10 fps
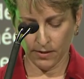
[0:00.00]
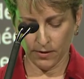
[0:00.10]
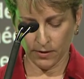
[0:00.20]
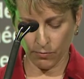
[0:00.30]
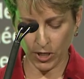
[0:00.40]

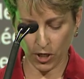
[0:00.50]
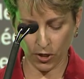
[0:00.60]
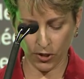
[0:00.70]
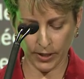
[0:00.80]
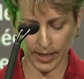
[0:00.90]
So we
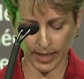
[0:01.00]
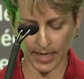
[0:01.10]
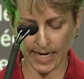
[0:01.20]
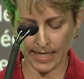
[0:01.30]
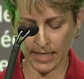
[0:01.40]
heard that the
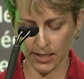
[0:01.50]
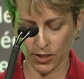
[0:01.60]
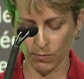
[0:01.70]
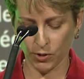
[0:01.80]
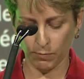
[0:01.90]
connected
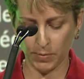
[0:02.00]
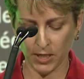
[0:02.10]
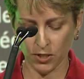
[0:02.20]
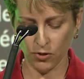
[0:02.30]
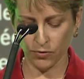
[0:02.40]
consumer is
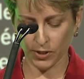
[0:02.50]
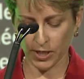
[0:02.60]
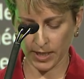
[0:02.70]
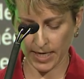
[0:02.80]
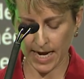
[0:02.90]
being used
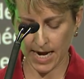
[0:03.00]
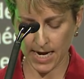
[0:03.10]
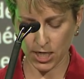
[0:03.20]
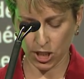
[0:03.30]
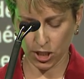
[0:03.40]
to
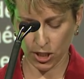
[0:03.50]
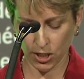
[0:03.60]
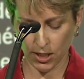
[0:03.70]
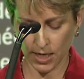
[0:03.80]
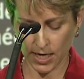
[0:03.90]
engage
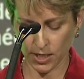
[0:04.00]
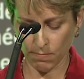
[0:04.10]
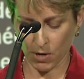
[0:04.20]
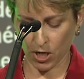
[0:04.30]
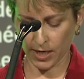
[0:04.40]
and to
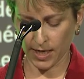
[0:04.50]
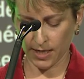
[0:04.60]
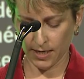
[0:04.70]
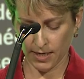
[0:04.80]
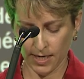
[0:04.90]

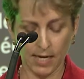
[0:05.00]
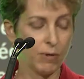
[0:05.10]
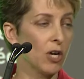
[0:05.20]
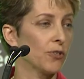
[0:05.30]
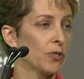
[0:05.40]
market, and
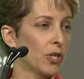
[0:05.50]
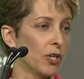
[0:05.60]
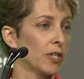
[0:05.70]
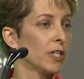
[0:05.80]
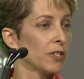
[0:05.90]
we also
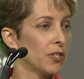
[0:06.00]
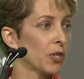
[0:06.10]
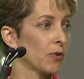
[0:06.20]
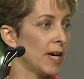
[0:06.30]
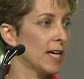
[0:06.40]
heard to
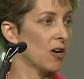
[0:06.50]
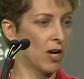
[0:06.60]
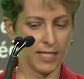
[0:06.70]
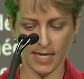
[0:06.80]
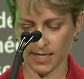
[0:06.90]
create
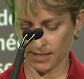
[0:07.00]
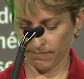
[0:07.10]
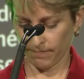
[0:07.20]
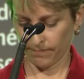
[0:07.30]
content.